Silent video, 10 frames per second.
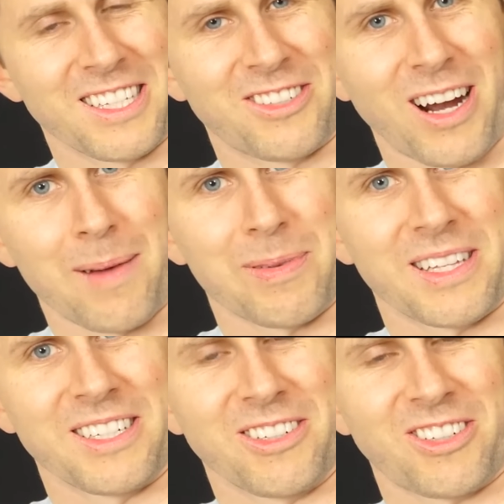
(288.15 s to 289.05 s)
the drop of
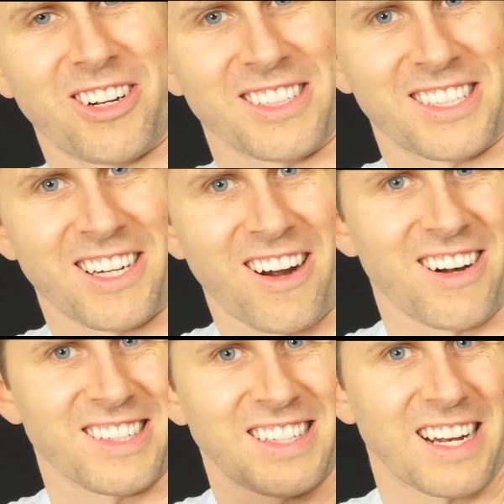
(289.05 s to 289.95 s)
the neutron
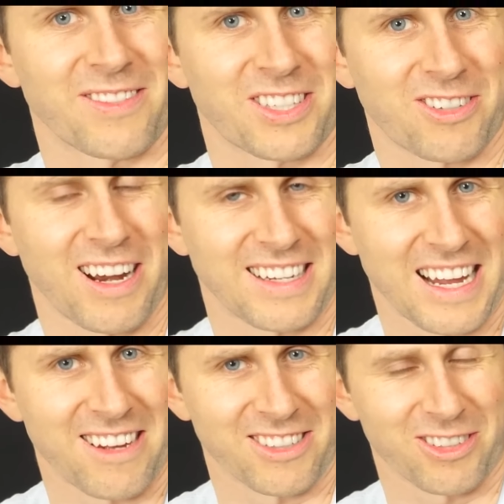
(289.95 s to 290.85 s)
star instead of straight
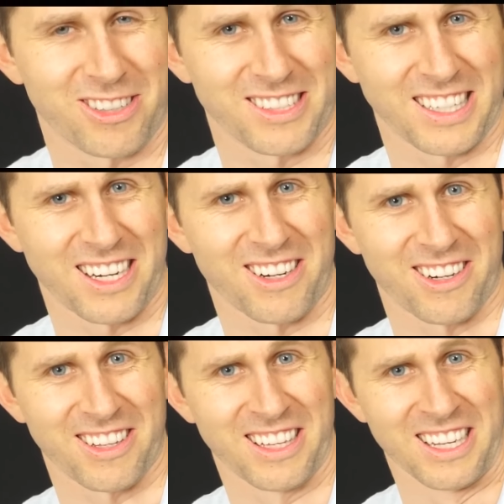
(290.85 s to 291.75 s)
down towards the
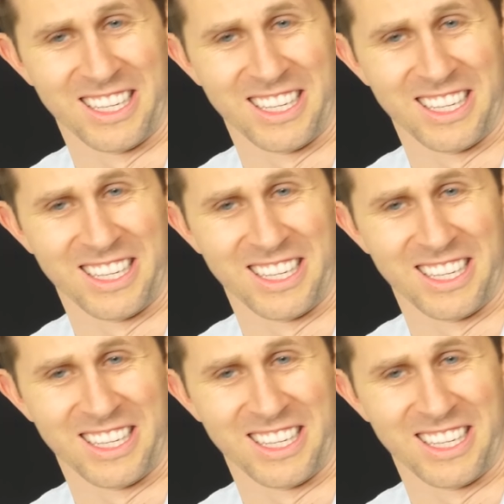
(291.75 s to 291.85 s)
Earth.